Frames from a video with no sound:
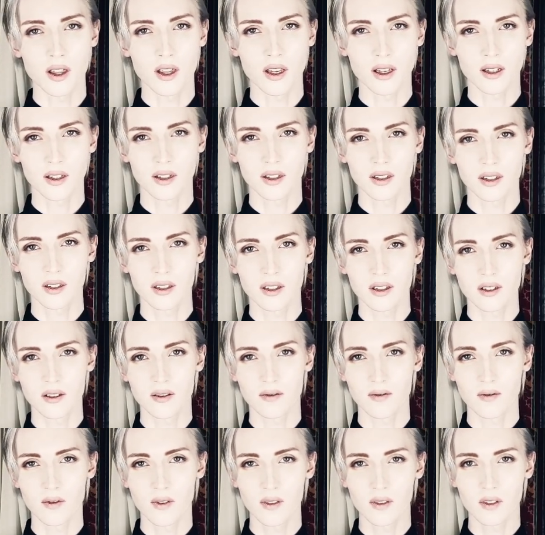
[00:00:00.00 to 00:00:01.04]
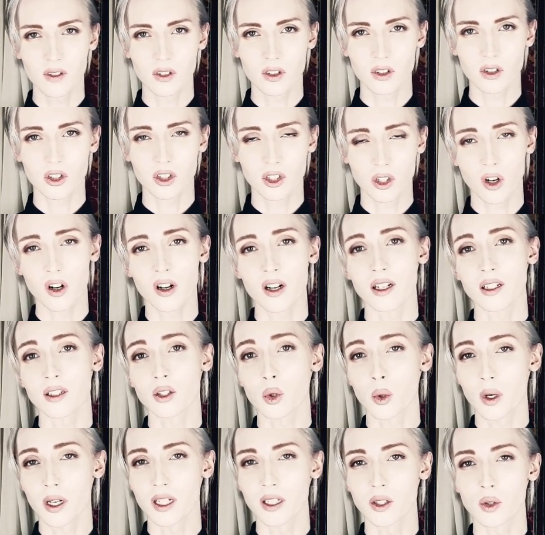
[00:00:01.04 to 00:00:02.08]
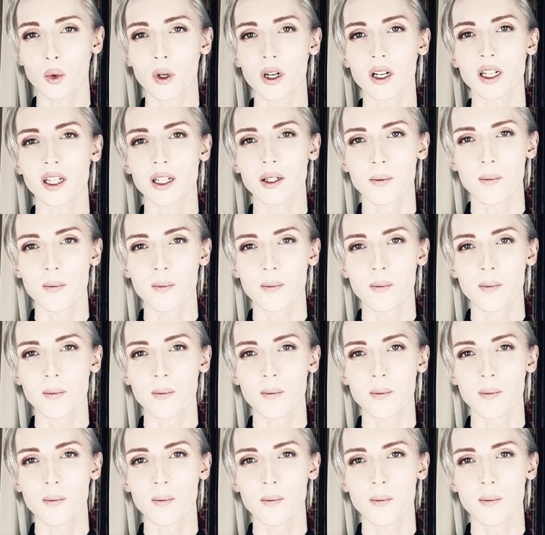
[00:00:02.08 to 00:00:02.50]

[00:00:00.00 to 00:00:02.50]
this starting 2020.